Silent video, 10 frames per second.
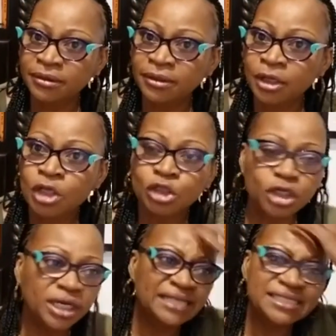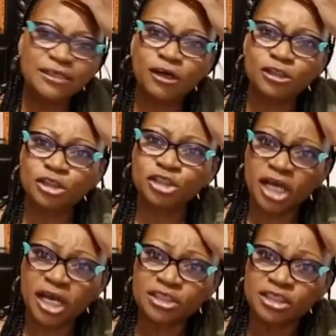So you can still go to
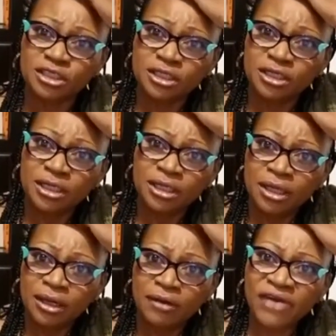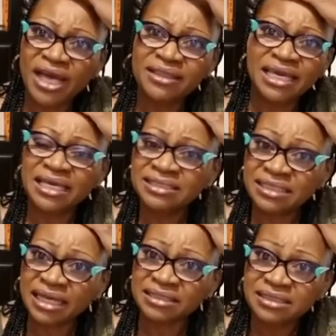church via the internet.